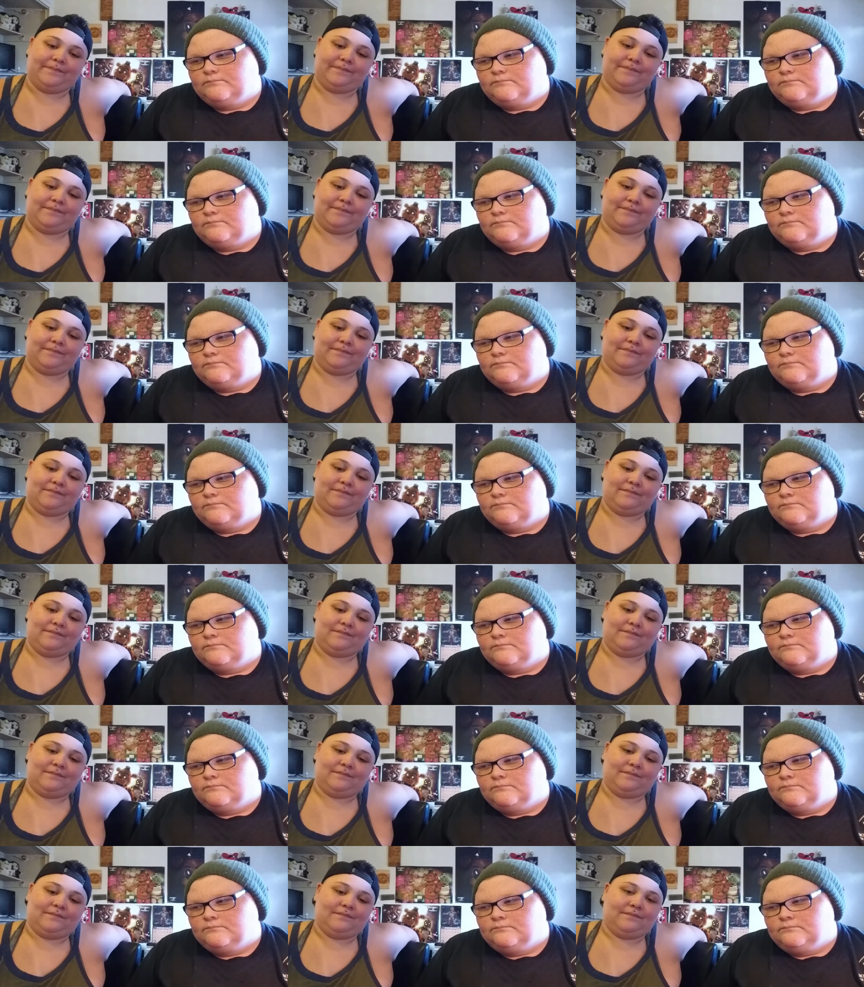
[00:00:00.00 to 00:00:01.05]

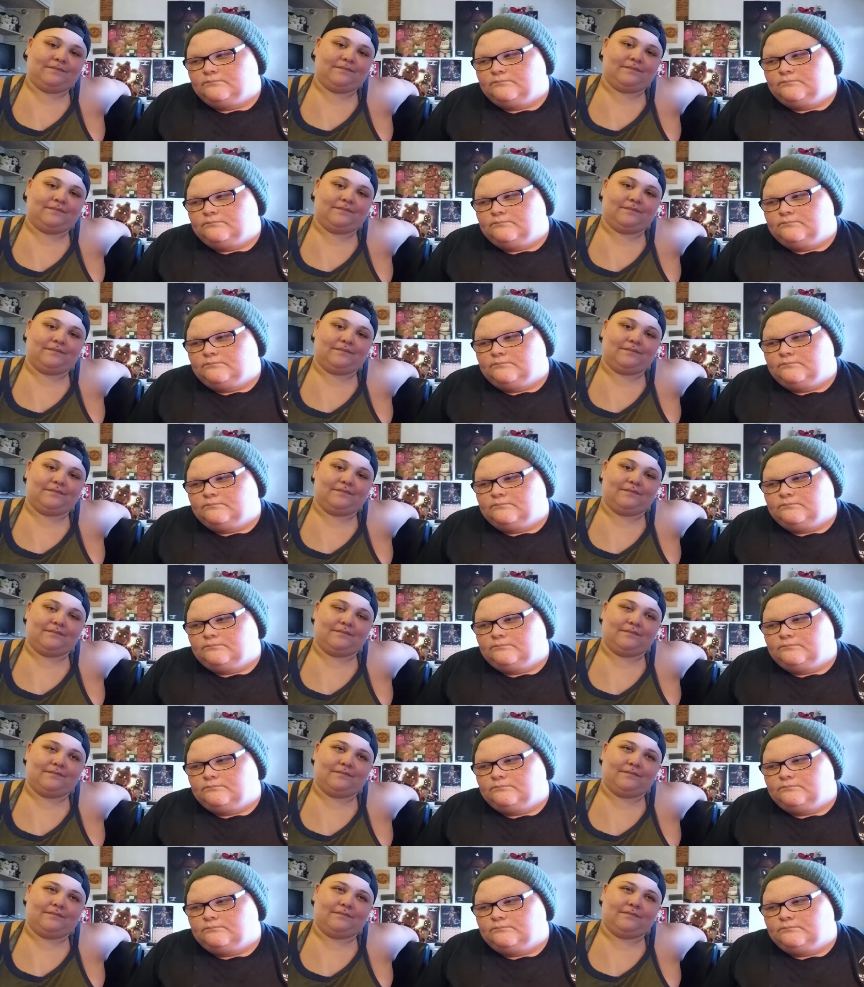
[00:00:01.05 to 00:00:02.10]

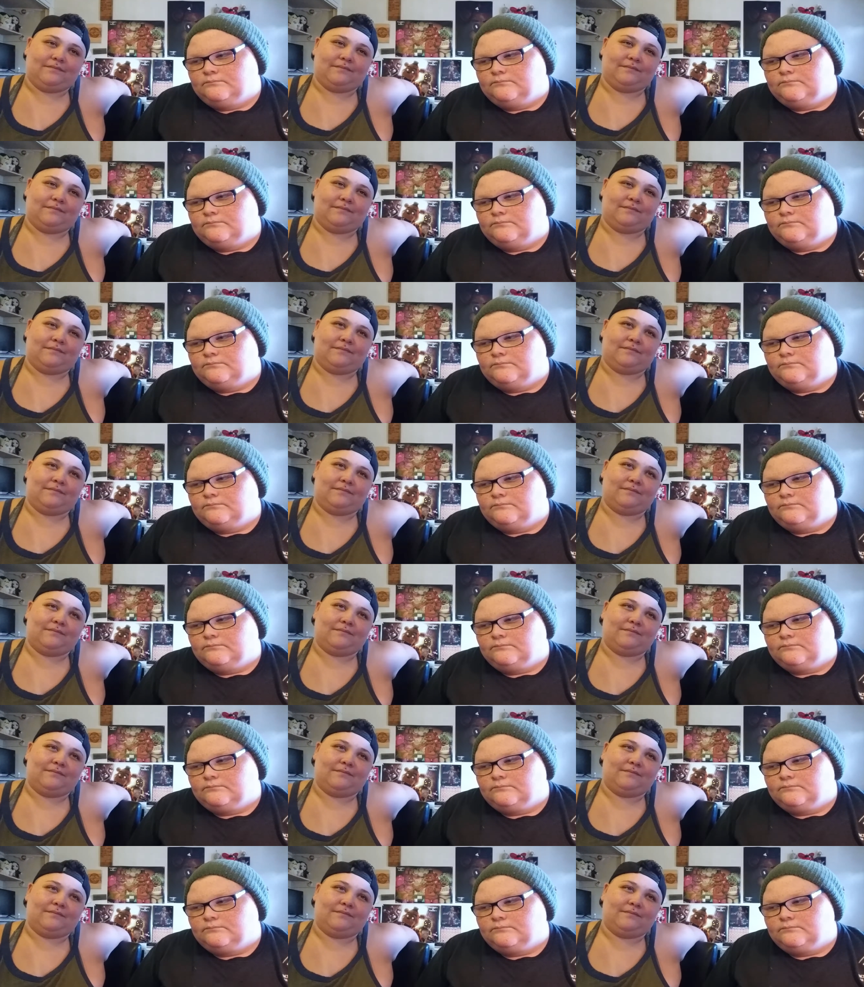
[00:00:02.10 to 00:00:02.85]
(silence)